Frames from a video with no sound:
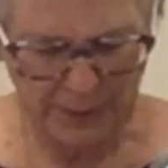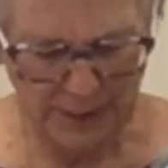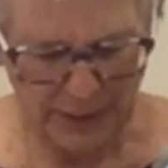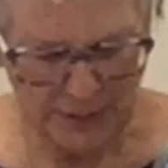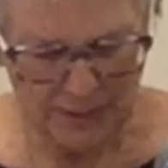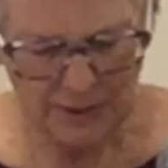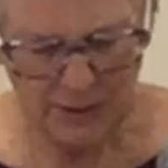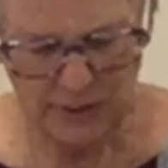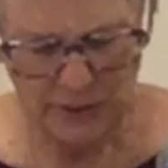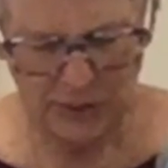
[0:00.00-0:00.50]

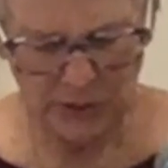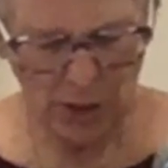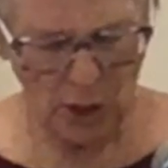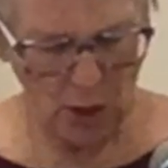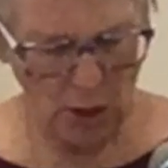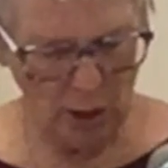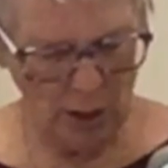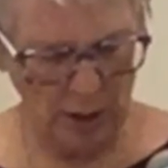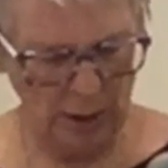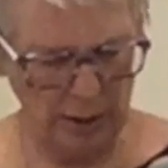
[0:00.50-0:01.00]
the
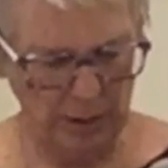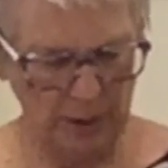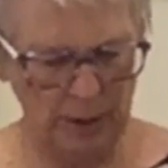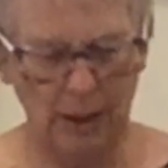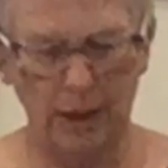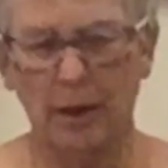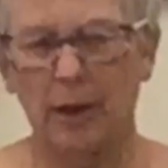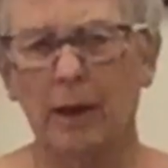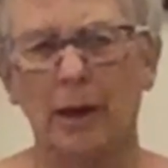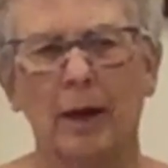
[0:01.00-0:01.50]

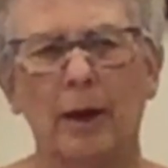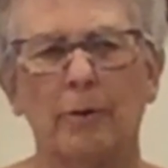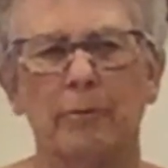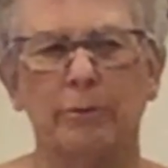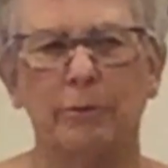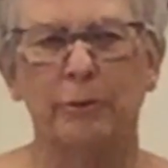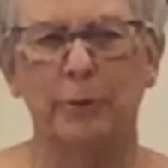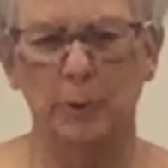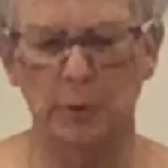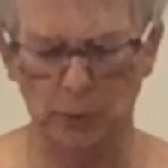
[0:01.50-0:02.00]
song
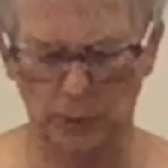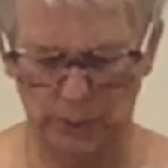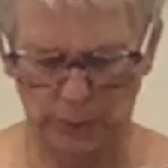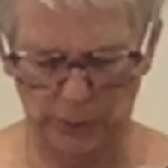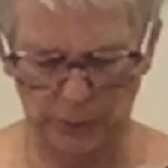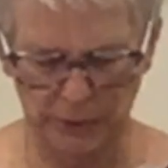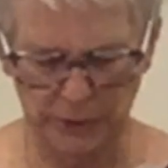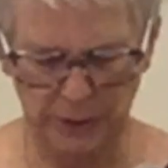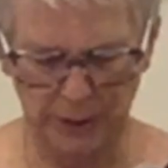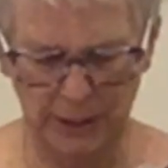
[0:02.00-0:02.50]
of
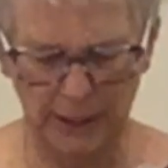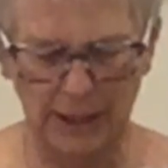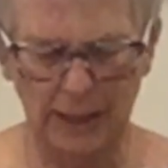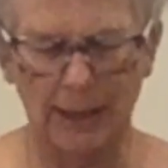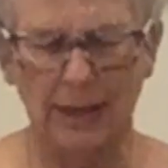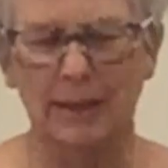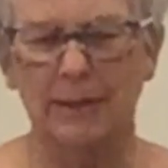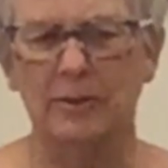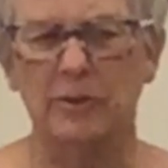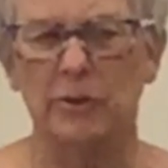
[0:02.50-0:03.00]
fools
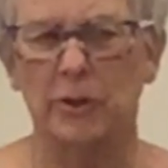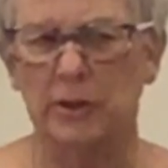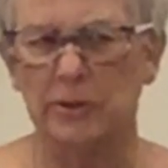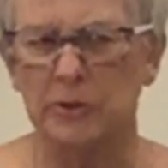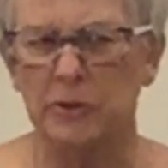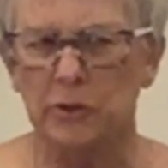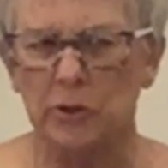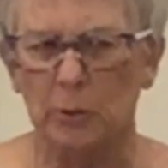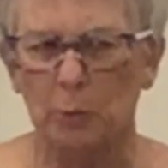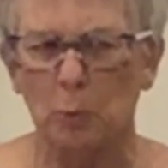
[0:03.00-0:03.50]
is,
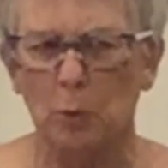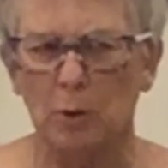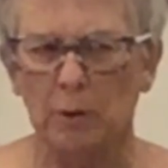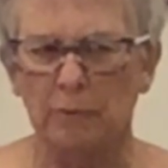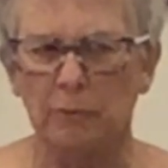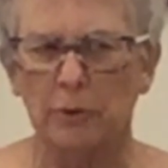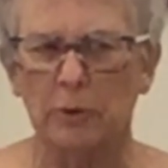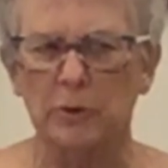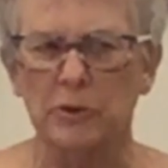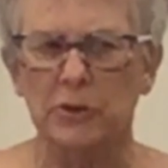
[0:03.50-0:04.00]
the
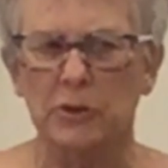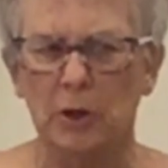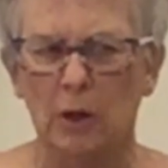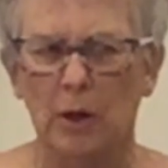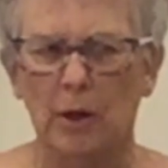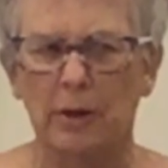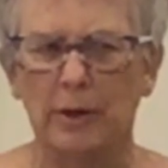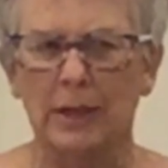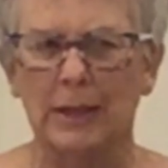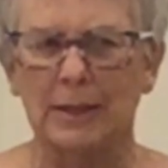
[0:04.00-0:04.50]
word for
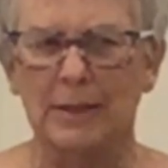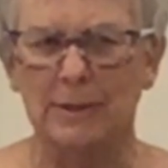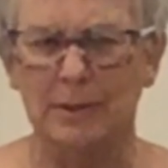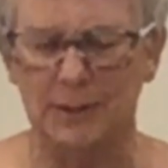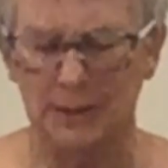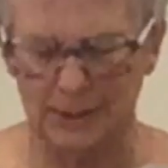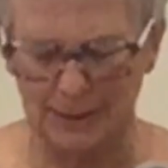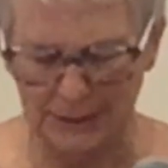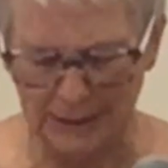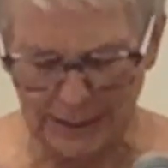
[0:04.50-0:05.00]
song
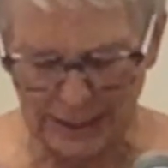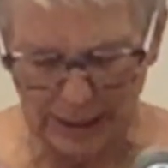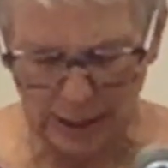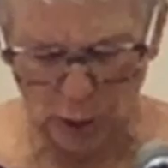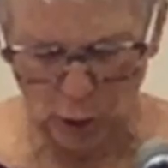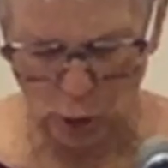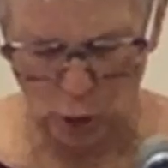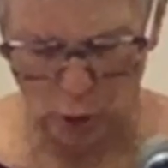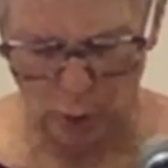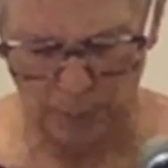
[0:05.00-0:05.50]
is
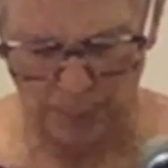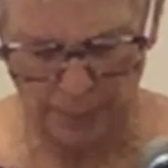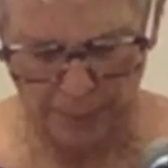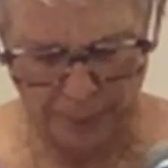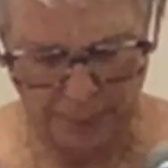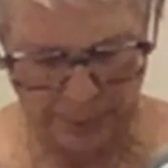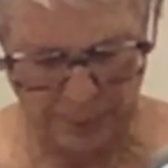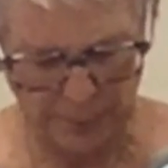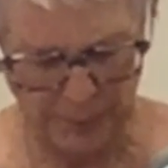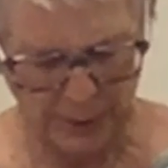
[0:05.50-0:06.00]
seer.
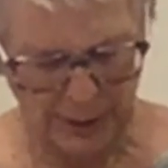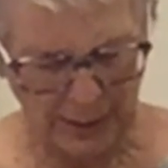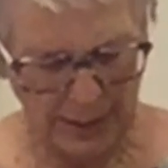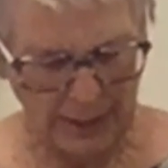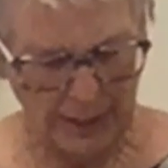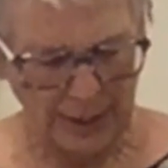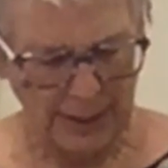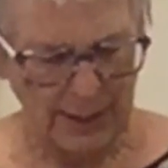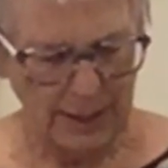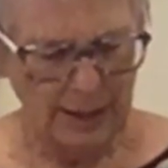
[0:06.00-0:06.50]

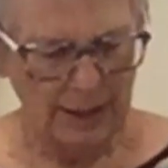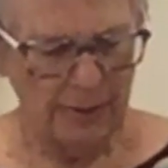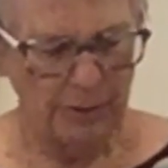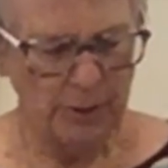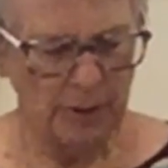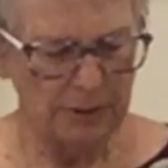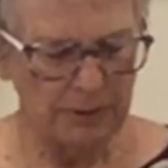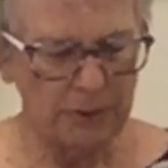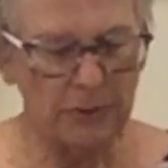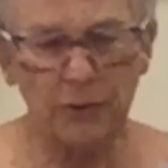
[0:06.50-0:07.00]

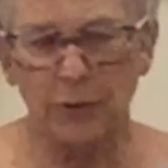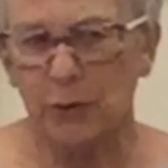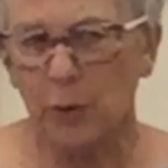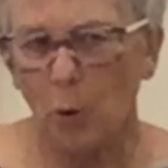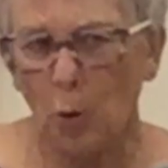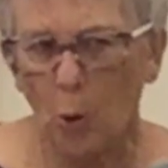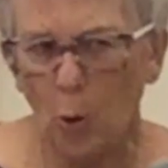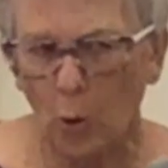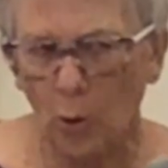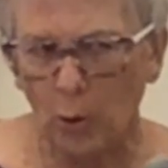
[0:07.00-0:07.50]
The
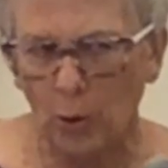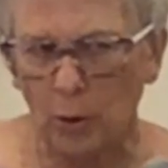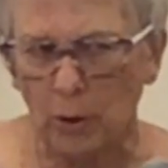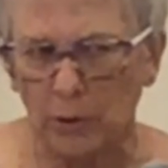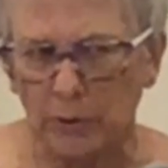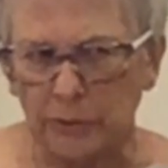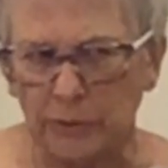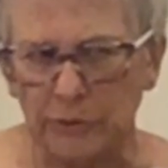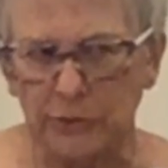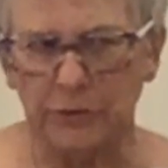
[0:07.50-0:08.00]

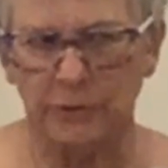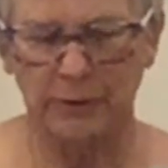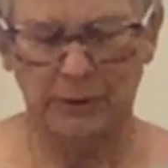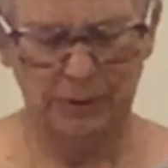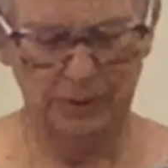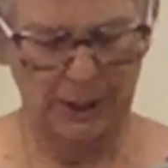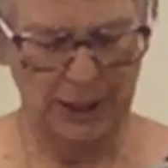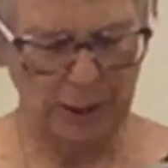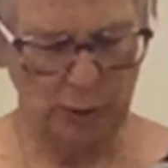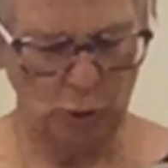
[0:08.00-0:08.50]
thorns
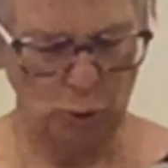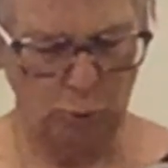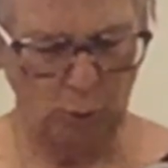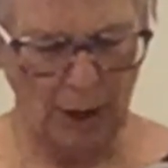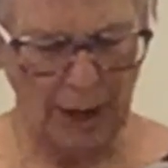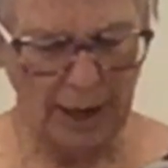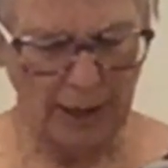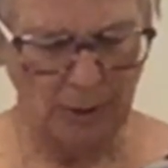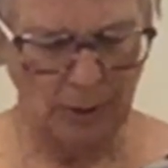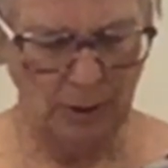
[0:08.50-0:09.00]
that
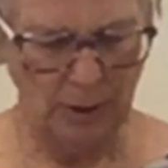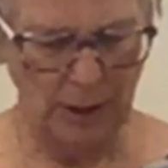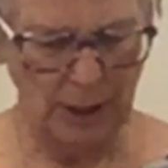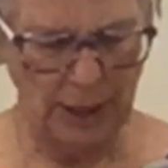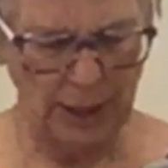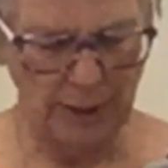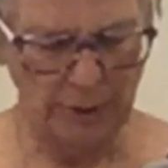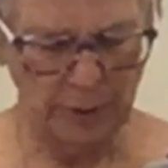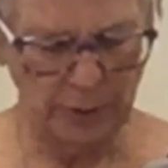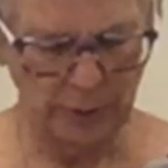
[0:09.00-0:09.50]

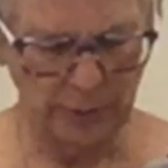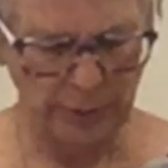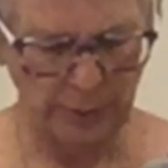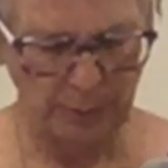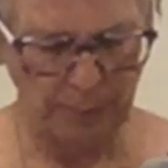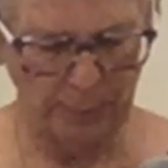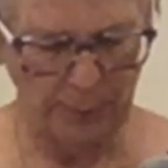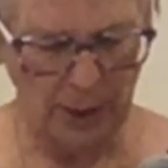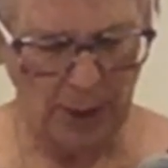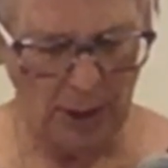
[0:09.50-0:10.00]
crackle under
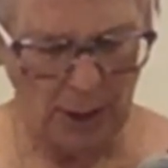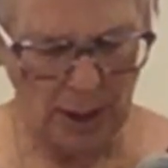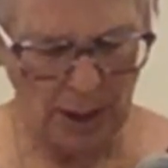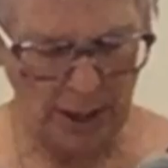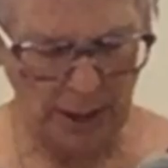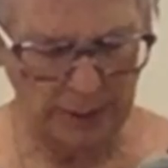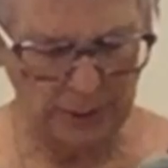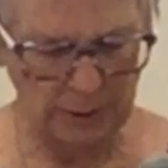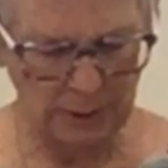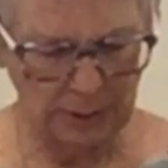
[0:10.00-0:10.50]
the
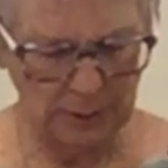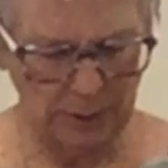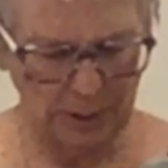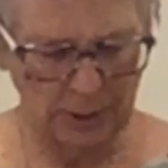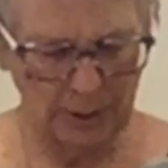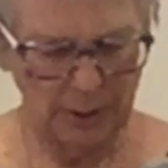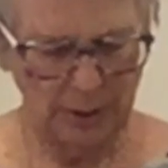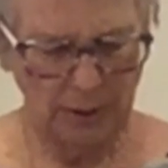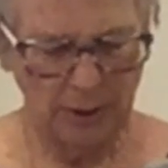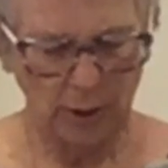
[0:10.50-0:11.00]
pot
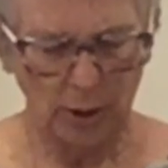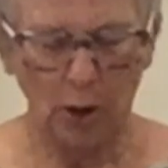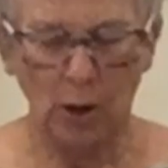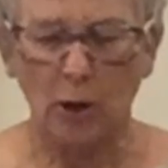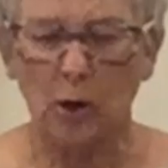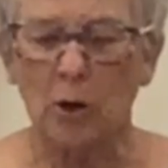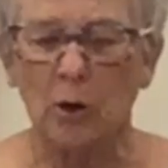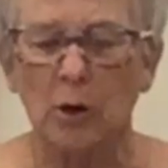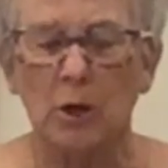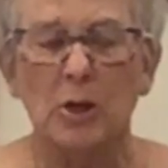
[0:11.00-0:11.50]

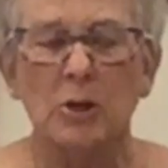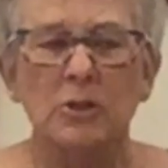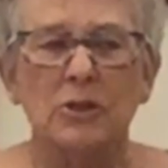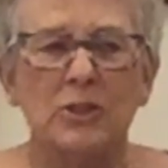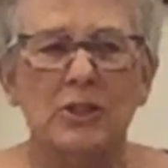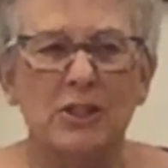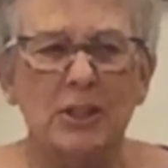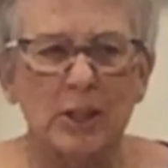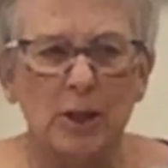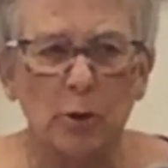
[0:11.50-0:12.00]
are
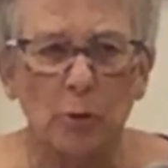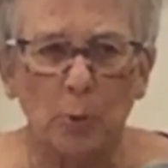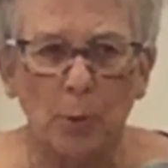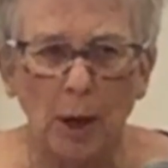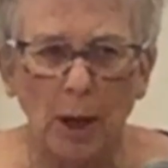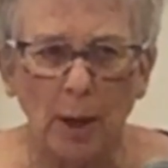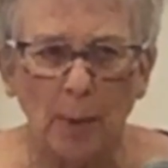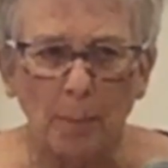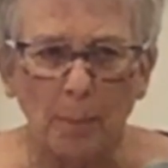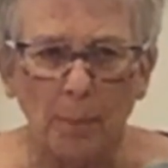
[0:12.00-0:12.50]

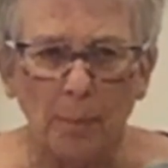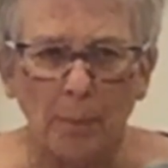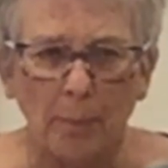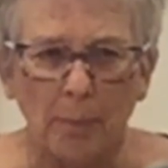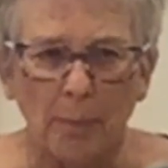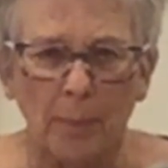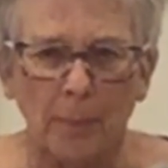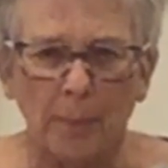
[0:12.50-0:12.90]
serum,